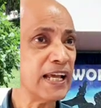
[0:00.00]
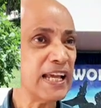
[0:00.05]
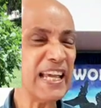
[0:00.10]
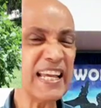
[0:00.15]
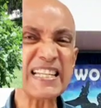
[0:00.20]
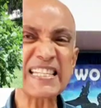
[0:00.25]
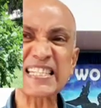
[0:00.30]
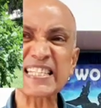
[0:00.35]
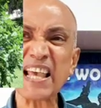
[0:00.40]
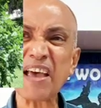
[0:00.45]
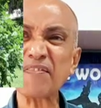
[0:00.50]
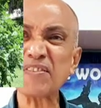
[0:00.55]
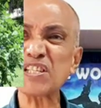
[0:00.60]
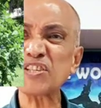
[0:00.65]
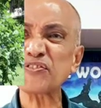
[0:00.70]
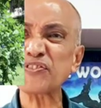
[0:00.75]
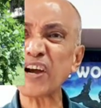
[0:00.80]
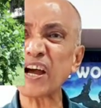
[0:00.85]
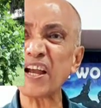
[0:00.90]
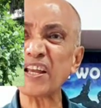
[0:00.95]
In
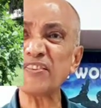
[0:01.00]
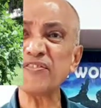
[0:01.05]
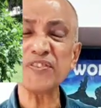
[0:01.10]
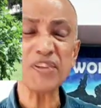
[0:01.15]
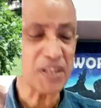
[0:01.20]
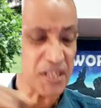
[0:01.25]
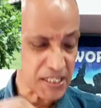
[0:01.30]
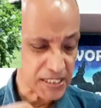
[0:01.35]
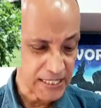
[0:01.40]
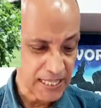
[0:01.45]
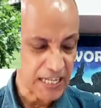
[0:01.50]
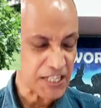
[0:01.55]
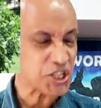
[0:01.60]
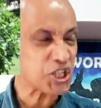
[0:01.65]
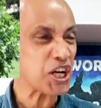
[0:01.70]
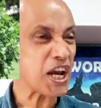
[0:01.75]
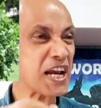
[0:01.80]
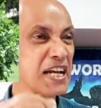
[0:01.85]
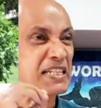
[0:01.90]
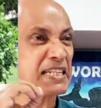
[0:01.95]
75 years, they
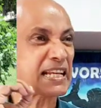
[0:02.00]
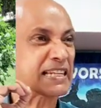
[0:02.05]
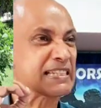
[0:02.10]
changed